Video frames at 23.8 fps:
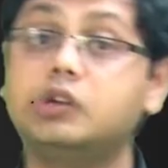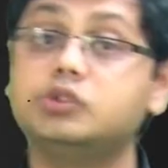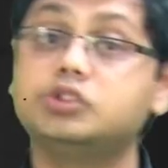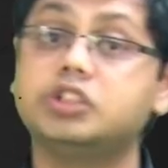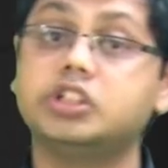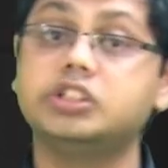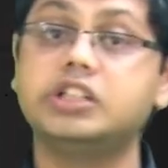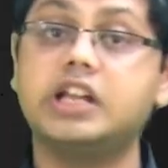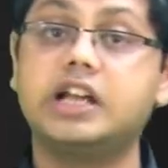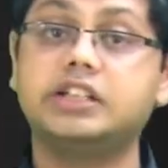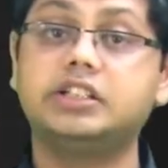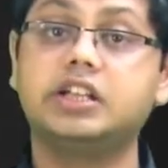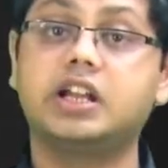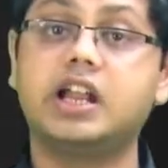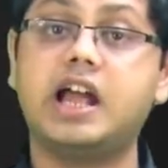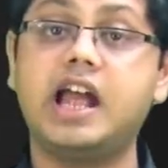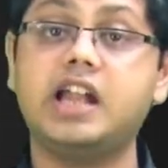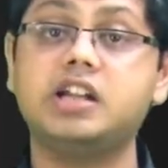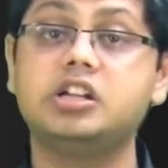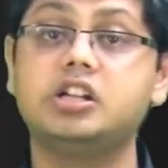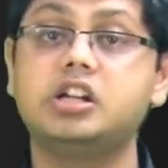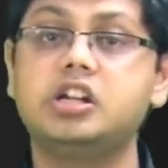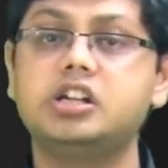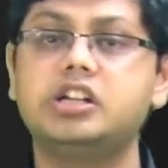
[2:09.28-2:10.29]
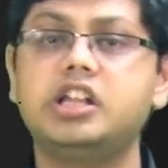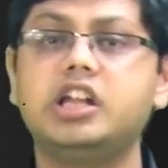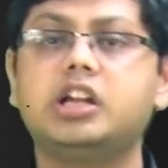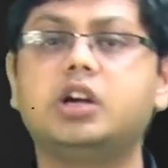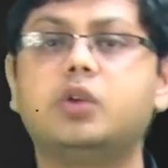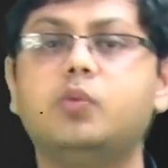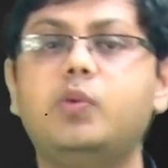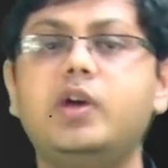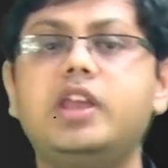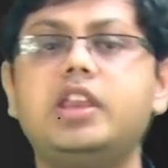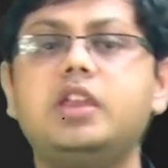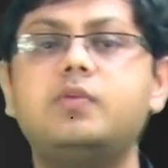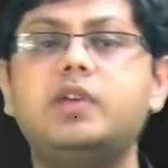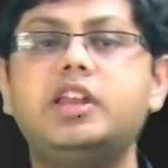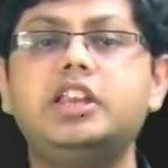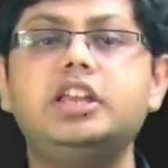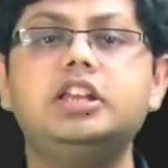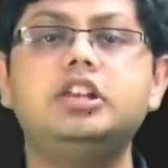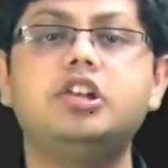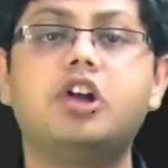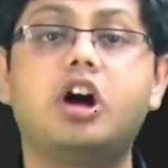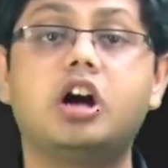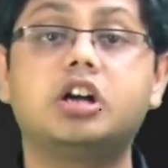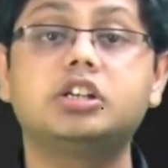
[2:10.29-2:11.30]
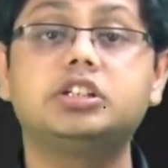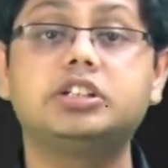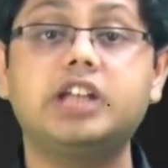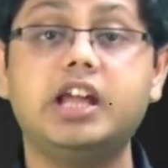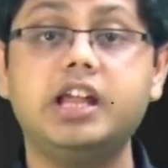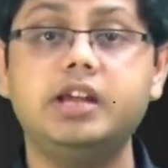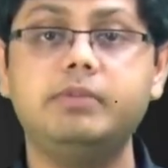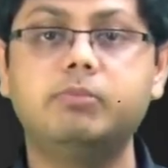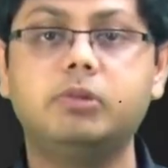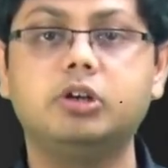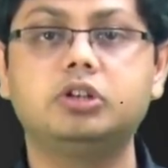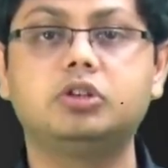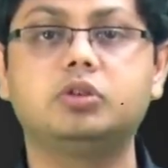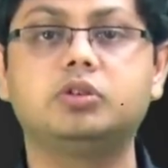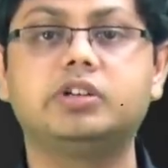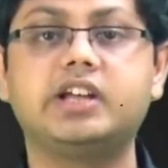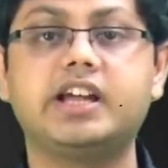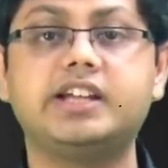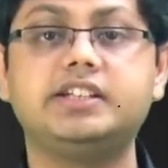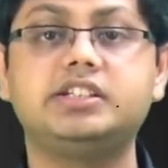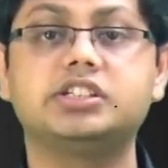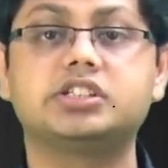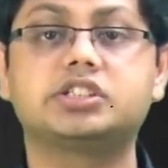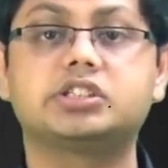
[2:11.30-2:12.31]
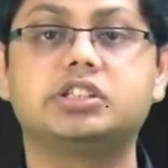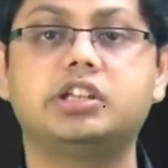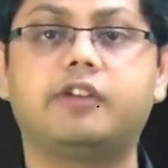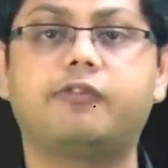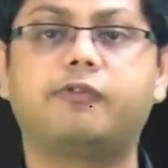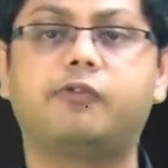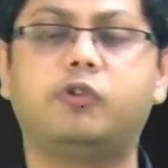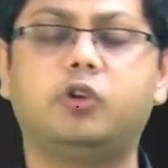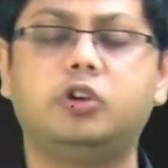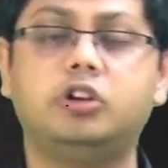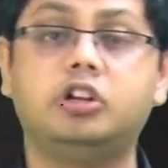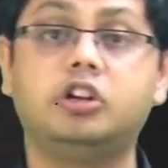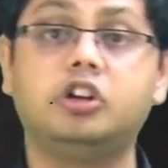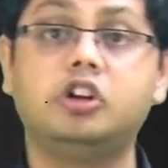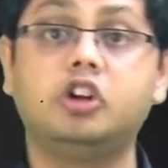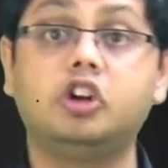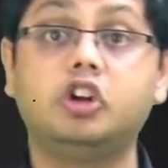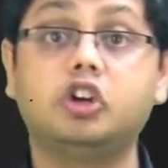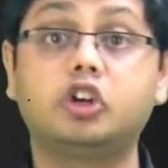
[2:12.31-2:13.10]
Cows, on the other hand, take a very, very long time to digest their food.